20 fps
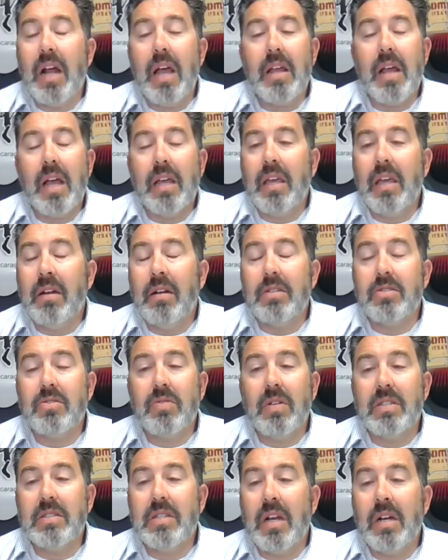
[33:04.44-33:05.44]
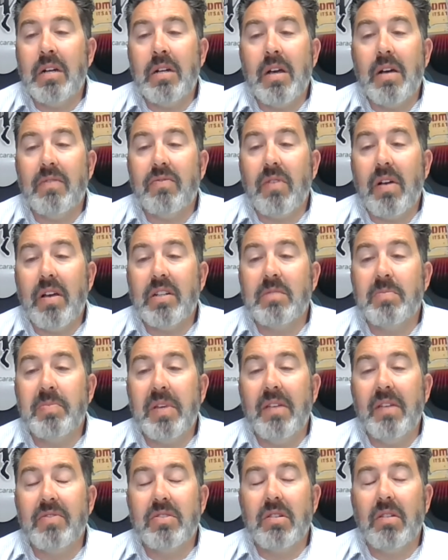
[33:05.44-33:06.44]
I cannot stress that enough, right? Is
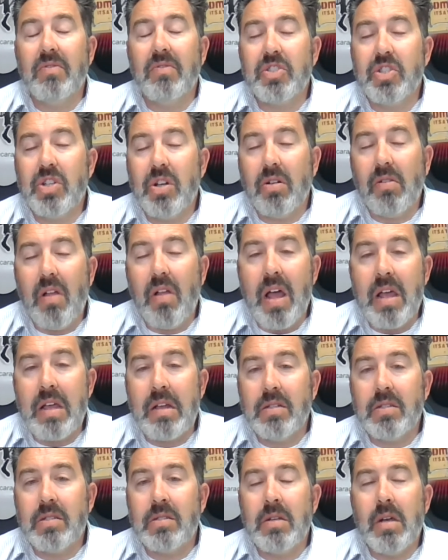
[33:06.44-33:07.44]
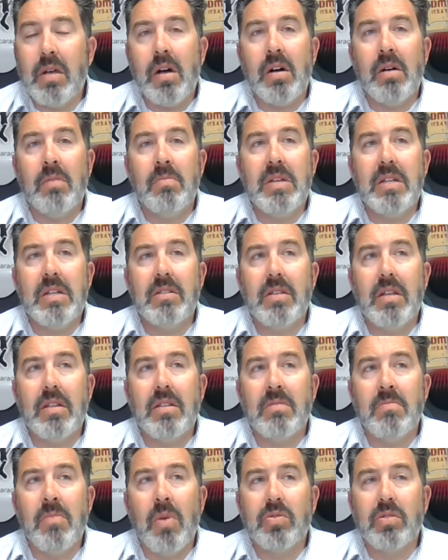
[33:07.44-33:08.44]
be of service to your clients.
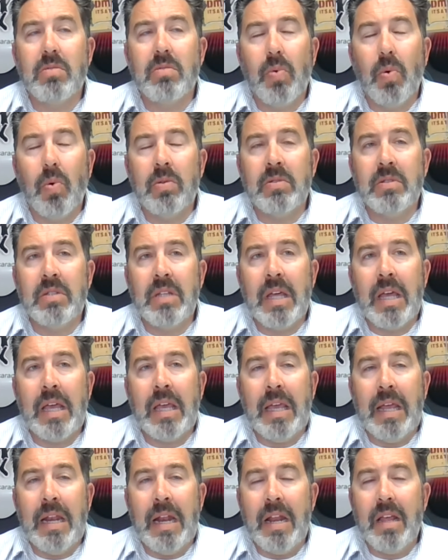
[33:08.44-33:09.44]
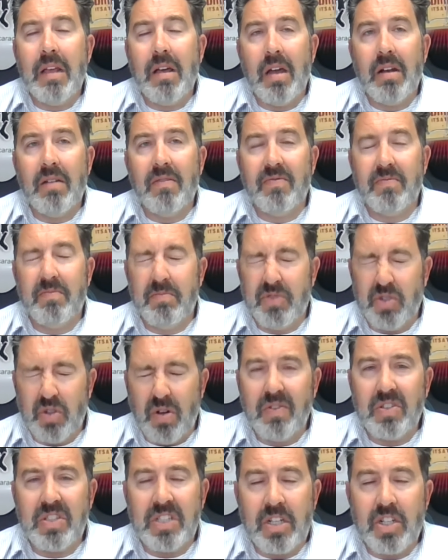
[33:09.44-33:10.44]
It's the most important thing in any kind of
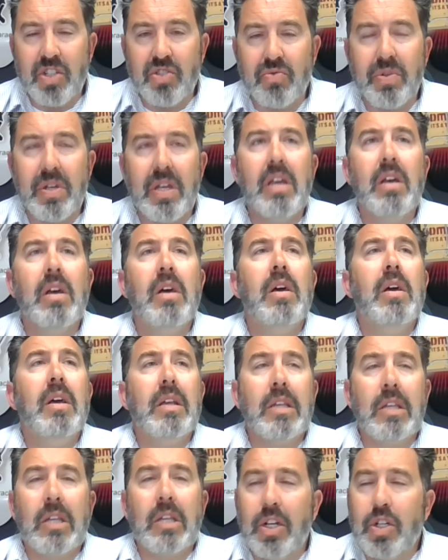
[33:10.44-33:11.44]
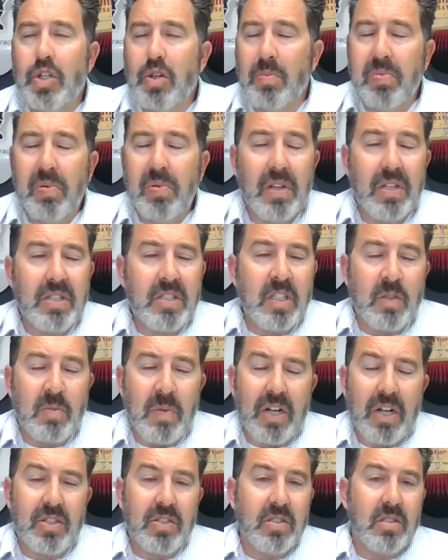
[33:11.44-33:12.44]
service industry. Get your pre-list
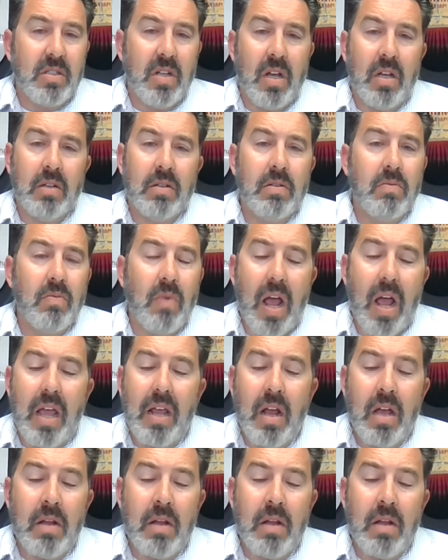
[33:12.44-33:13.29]
inspections done, right?